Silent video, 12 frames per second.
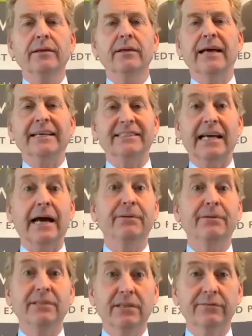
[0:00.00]
That's
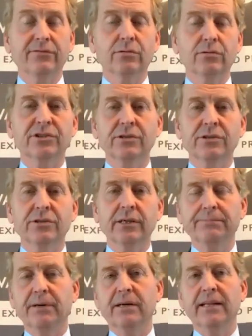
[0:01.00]
happened,
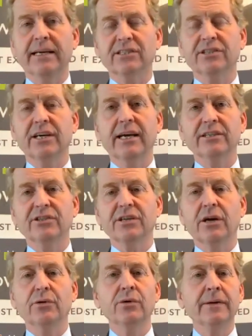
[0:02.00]
unfortunately, by that stage.
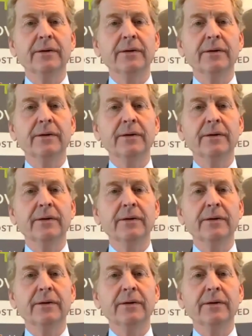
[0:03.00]
So